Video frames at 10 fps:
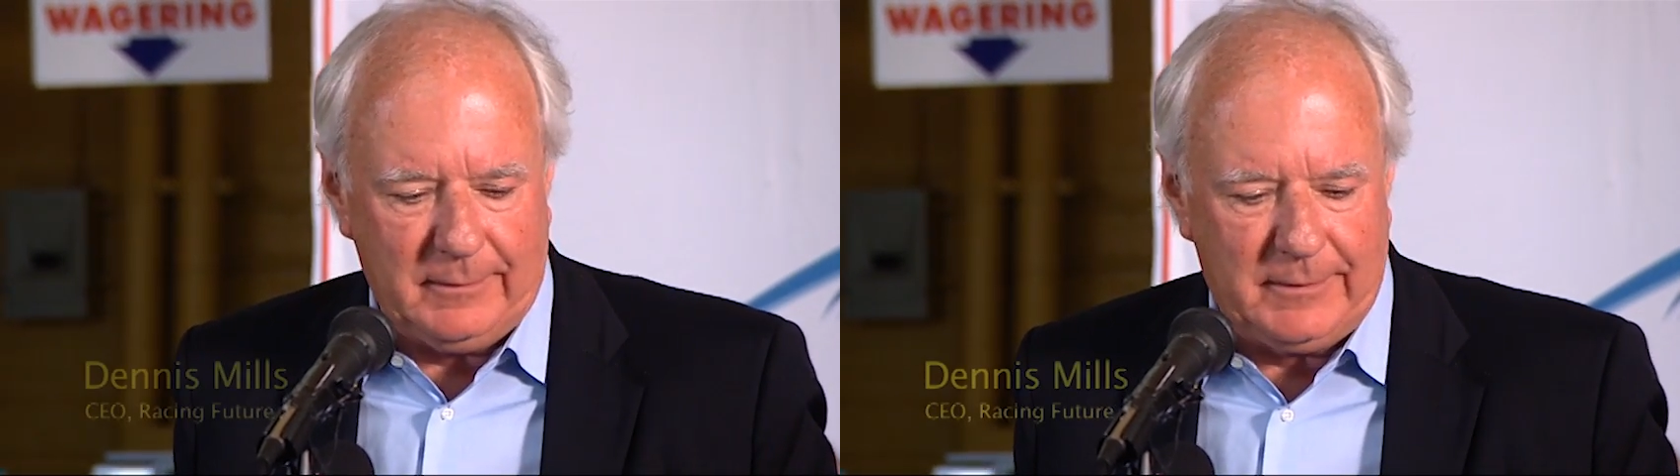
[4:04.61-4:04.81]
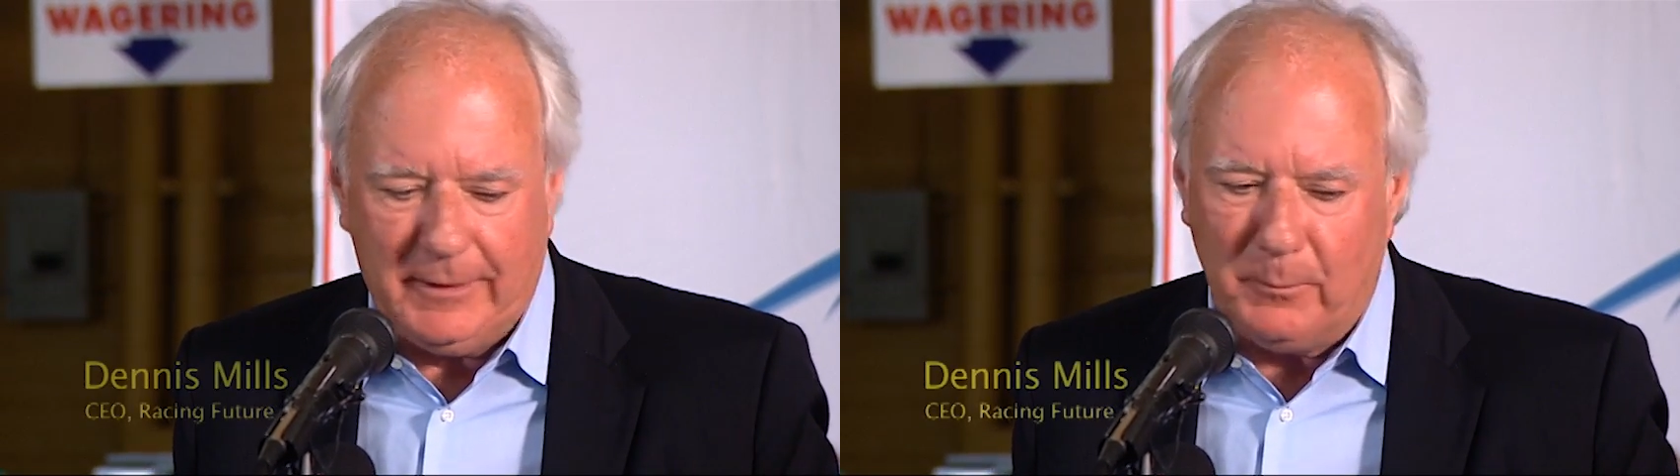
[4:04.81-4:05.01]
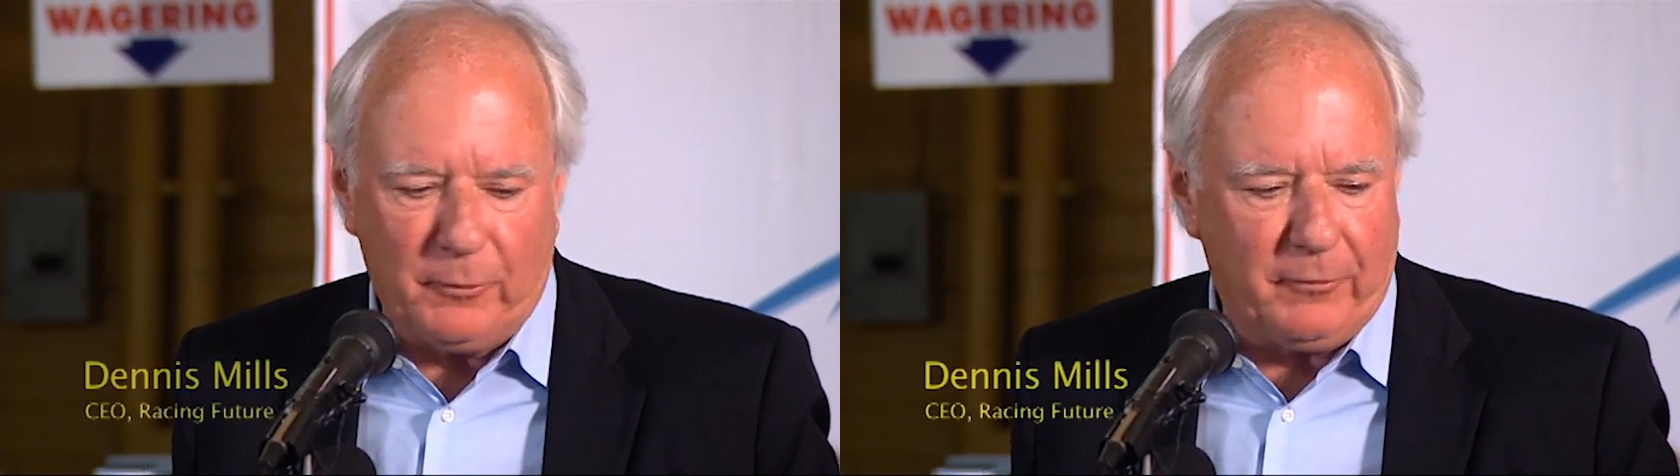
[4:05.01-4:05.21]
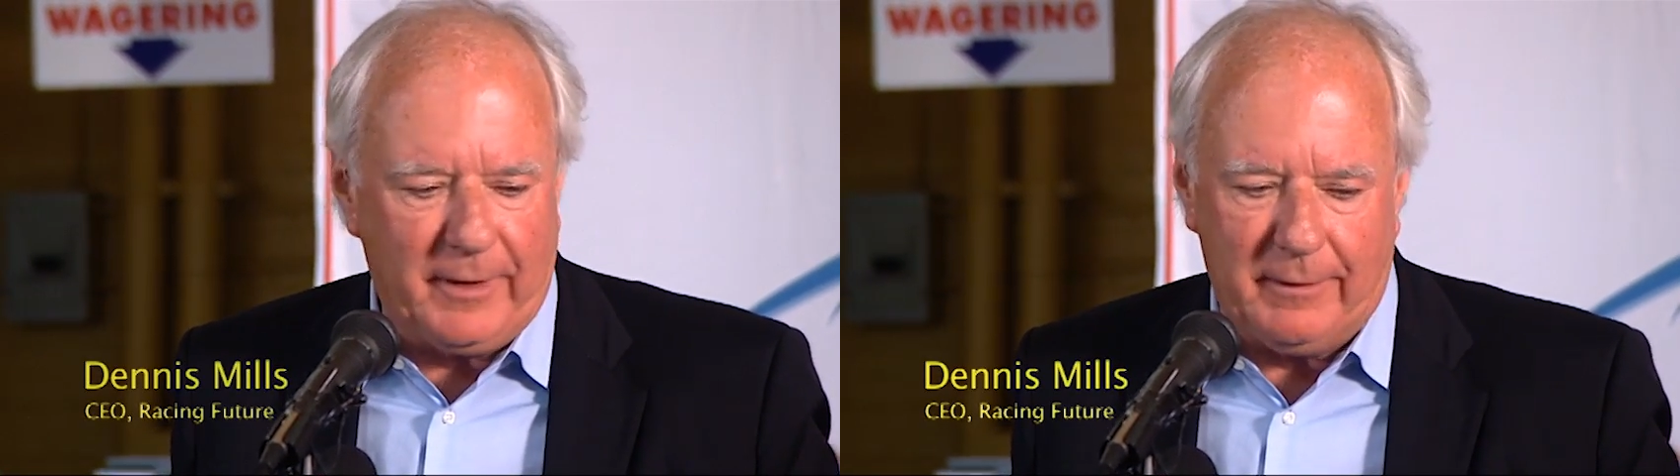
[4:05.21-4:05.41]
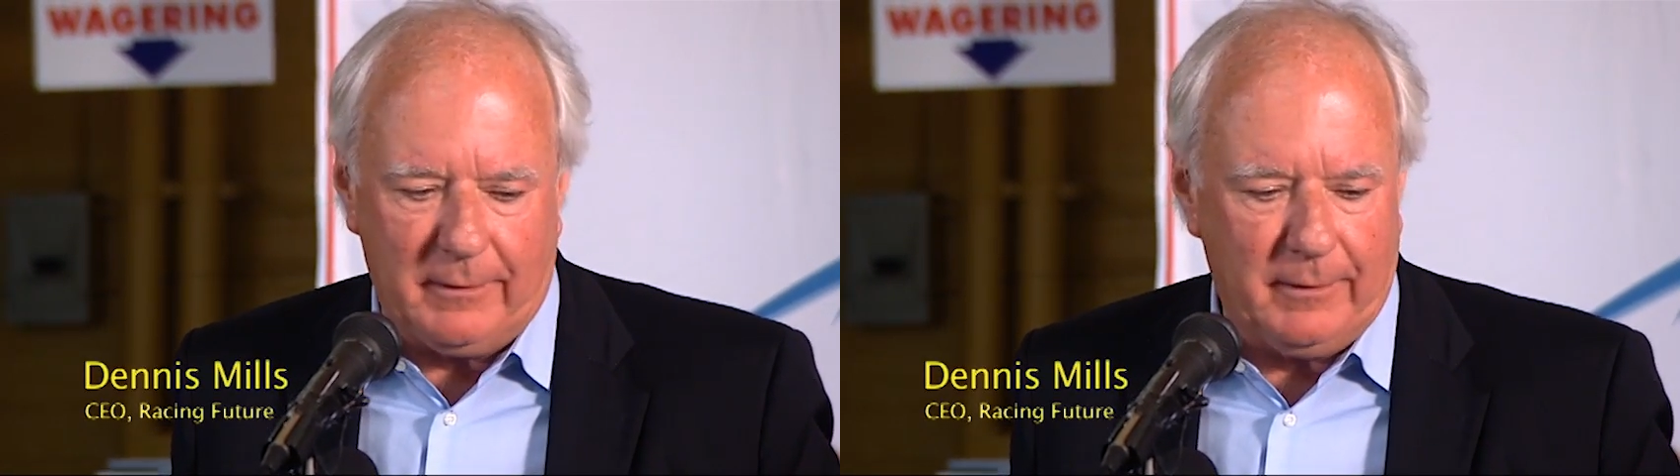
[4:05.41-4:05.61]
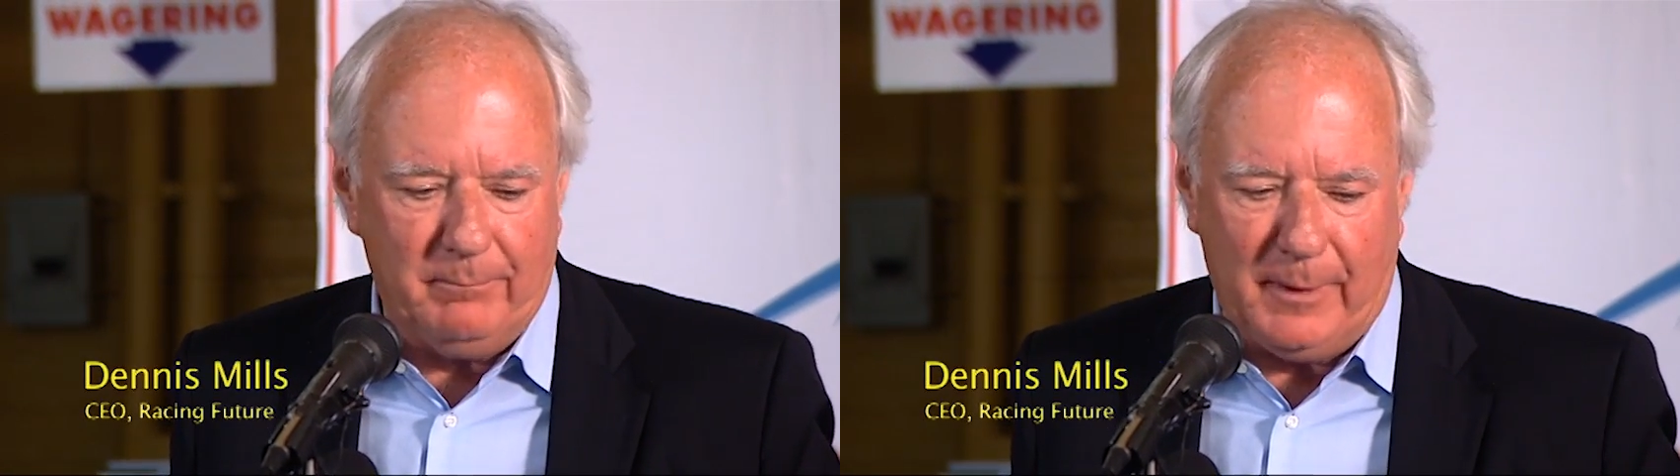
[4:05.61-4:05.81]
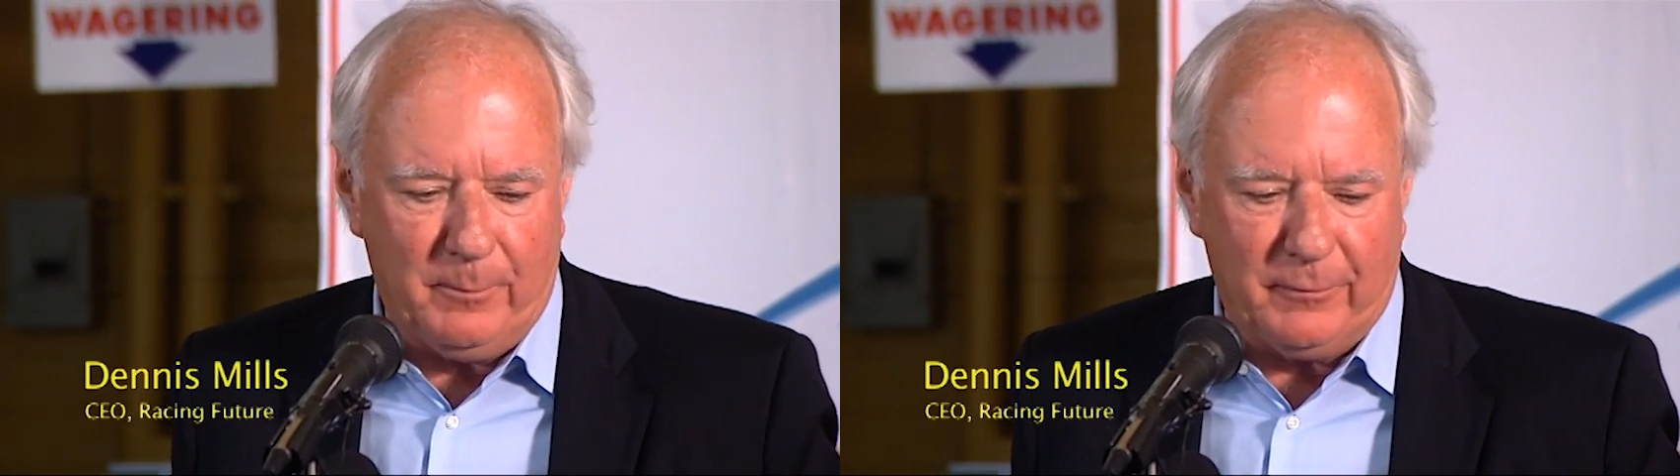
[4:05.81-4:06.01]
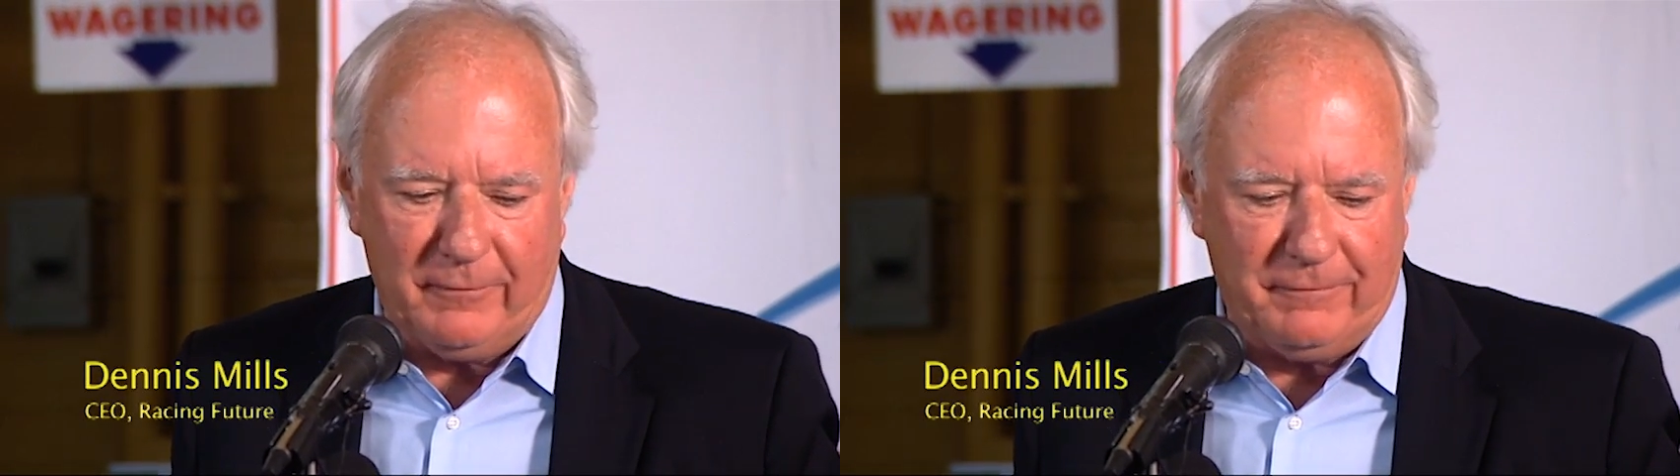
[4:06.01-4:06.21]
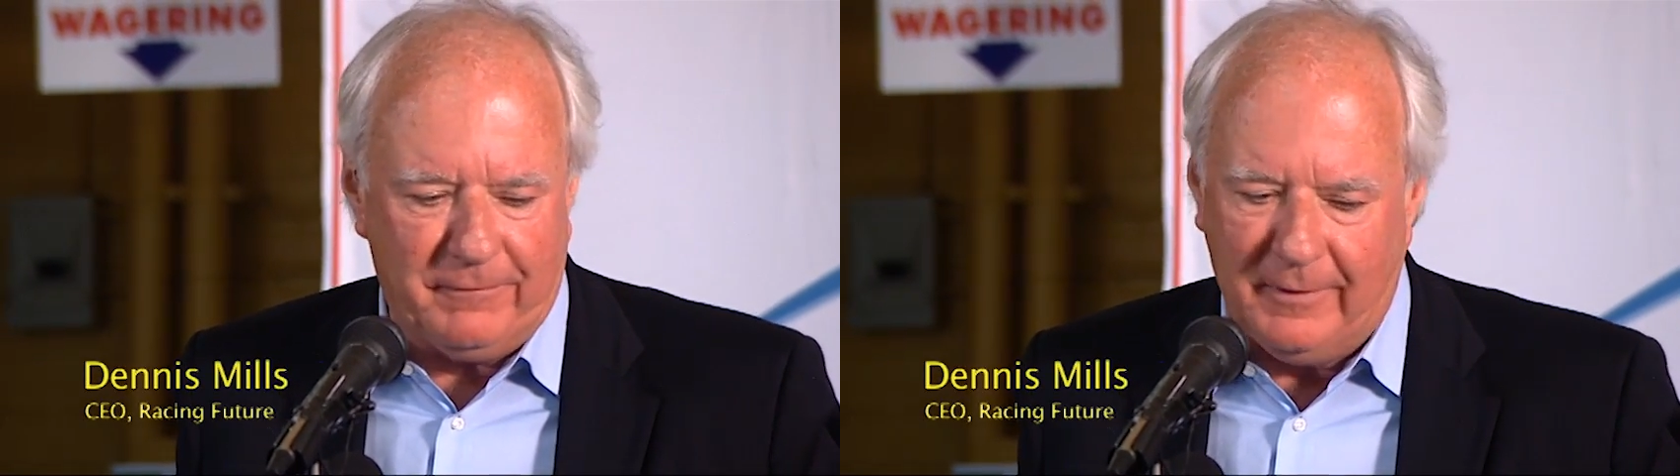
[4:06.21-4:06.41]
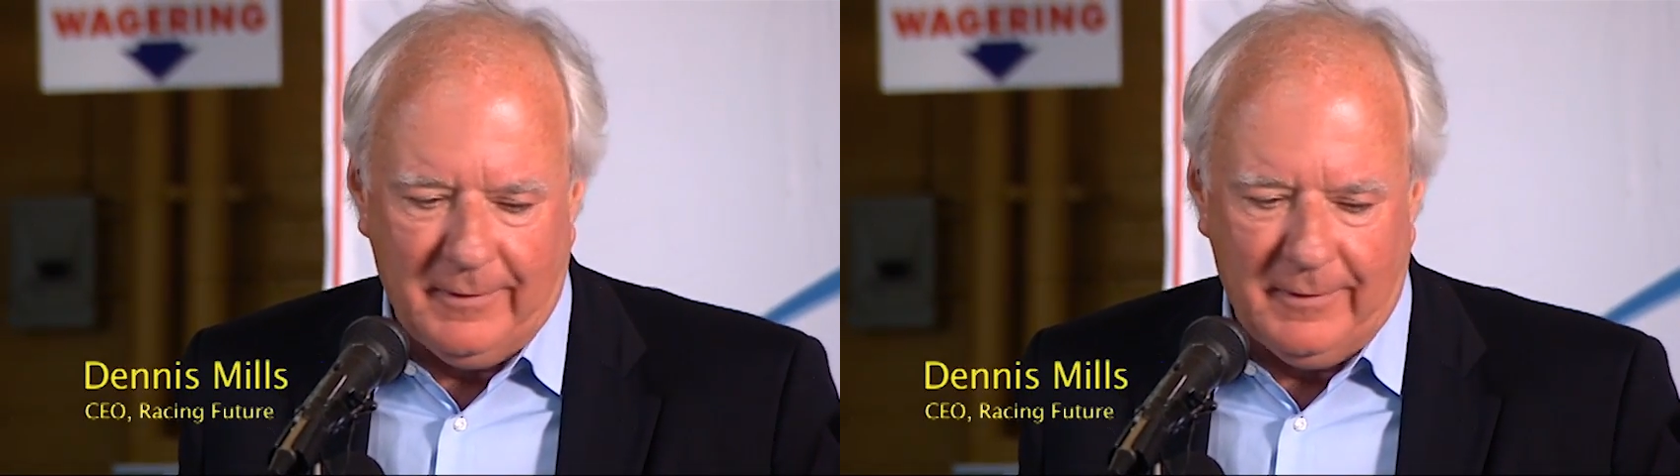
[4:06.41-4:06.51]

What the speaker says: Kim Craitor, member of